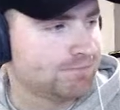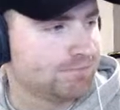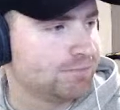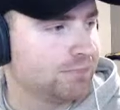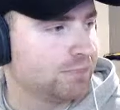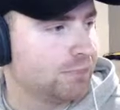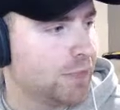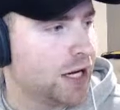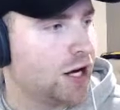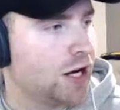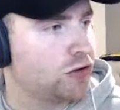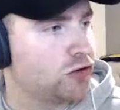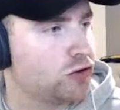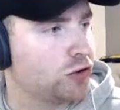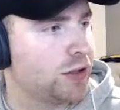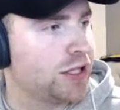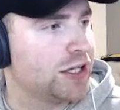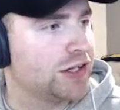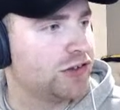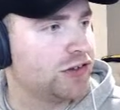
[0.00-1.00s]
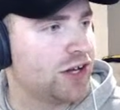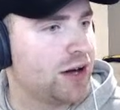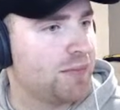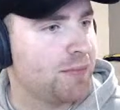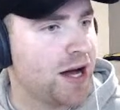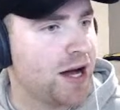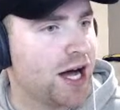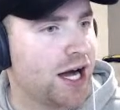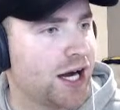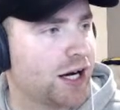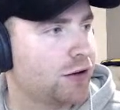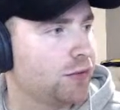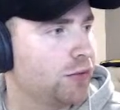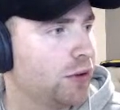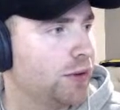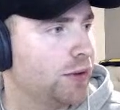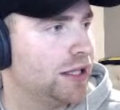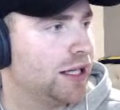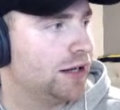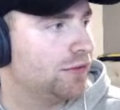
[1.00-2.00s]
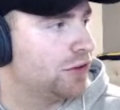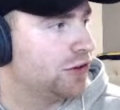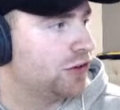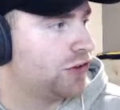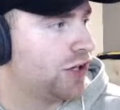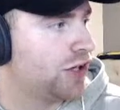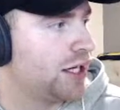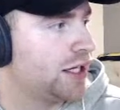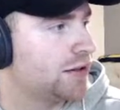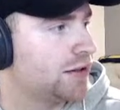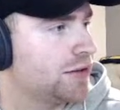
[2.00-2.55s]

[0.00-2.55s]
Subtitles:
Marshall, intercept mark. What we love to see.